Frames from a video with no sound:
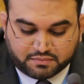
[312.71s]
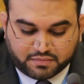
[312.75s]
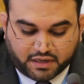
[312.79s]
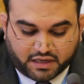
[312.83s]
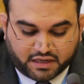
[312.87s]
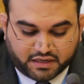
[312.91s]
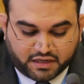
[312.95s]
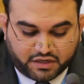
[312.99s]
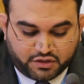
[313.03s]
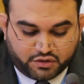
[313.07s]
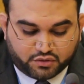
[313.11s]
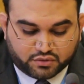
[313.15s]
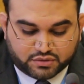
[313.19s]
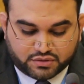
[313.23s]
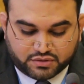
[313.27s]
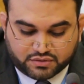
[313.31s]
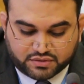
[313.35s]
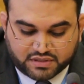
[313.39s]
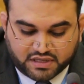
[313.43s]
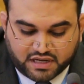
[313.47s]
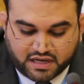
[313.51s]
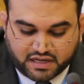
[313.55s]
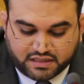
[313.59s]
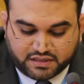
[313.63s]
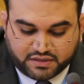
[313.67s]
Bahrain Youth
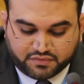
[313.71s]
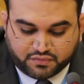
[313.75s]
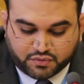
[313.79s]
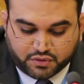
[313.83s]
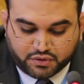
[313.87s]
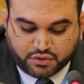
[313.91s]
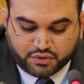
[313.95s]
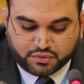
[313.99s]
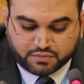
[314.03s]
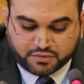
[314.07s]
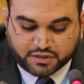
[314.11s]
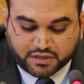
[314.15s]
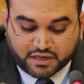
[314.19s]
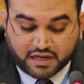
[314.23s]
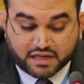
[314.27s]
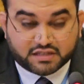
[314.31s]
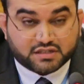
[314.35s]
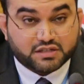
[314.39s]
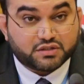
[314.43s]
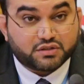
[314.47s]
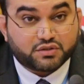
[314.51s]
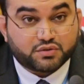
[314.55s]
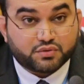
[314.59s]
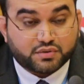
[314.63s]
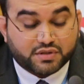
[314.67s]
Society for Human
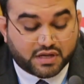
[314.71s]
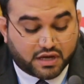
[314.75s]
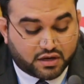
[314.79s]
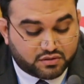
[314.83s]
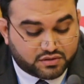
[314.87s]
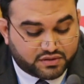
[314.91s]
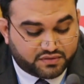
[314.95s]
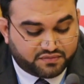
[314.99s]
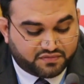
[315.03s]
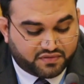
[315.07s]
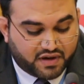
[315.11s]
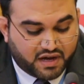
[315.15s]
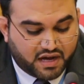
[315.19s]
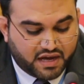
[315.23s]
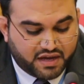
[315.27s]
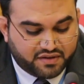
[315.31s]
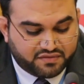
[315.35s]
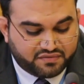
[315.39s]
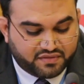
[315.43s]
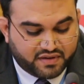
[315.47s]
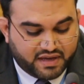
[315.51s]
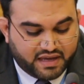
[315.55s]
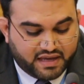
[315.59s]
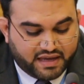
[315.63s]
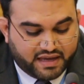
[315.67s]
Rights in
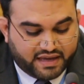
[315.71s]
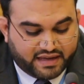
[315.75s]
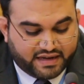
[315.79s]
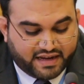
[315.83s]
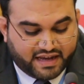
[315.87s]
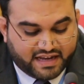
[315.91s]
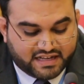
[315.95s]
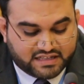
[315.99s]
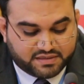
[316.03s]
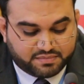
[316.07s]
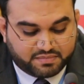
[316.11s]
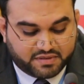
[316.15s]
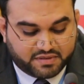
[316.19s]
2005 and has